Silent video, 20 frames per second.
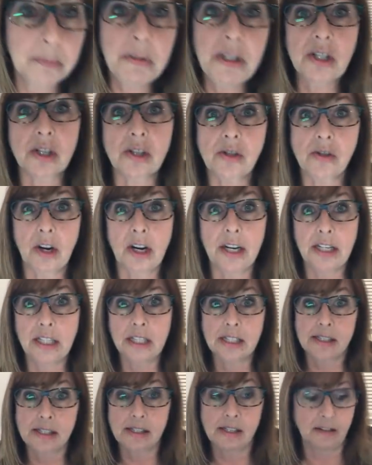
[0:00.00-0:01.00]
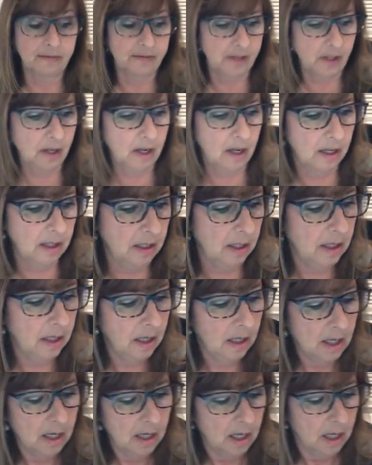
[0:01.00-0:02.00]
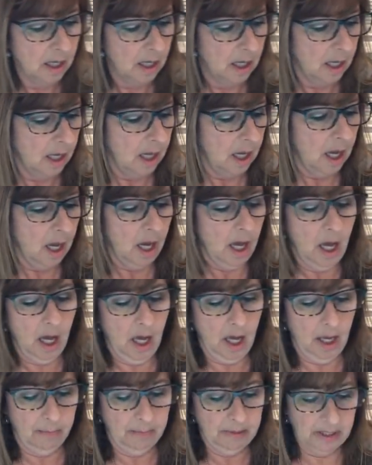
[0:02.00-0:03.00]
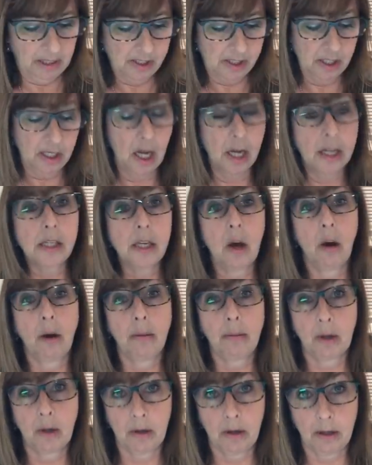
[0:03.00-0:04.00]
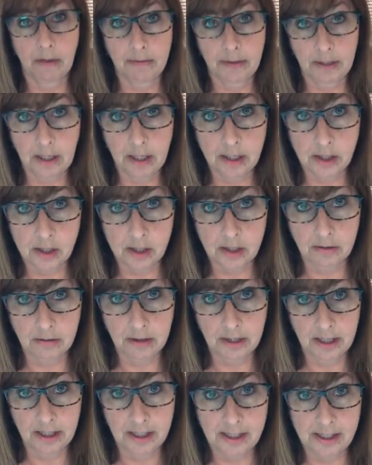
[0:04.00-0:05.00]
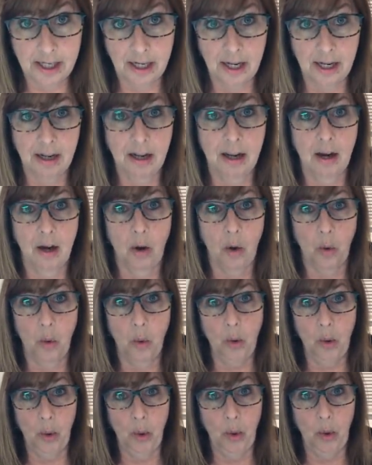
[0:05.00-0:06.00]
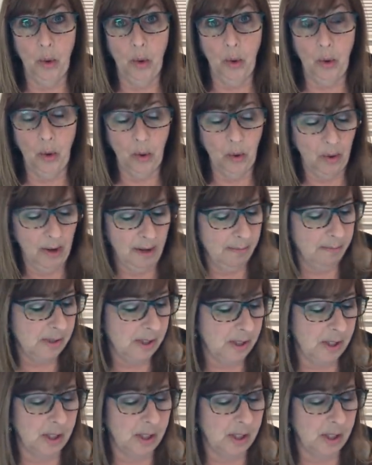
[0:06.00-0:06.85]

with me just trying to get stuff done. Because you guys know I'm going on vacation, right? Woohoo! I'm